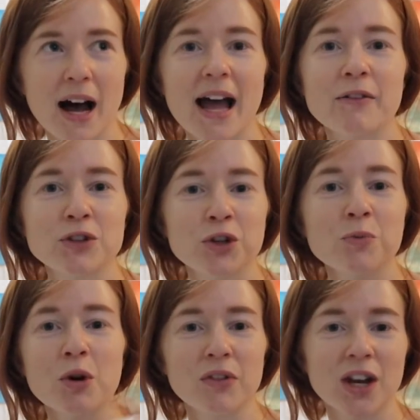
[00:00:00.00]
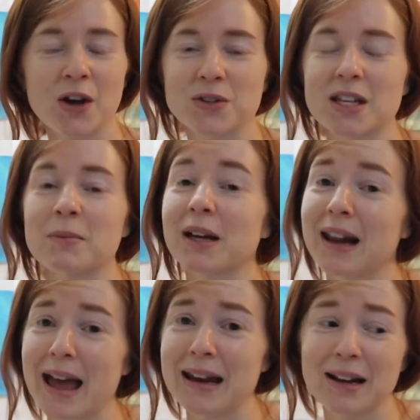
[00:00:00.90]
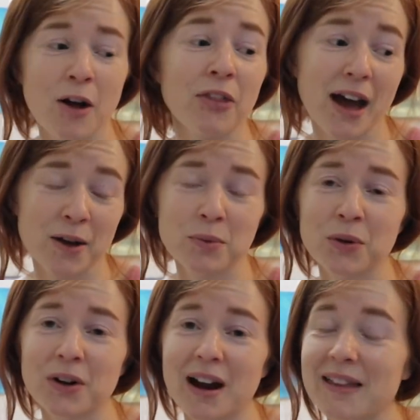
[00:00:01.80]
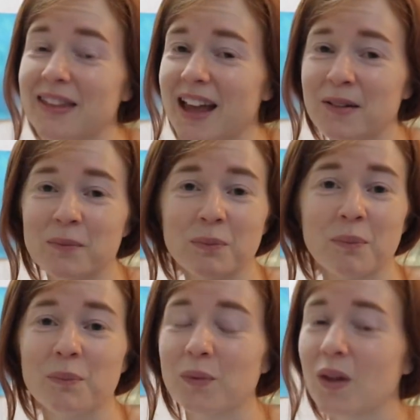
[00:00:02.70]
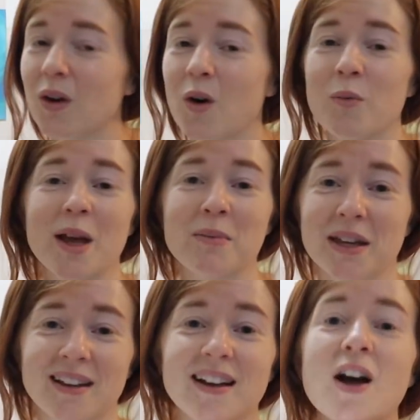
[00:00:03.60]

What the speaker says: I have 2 more videos that I'm gonna edit on that computer, and then, oh baby.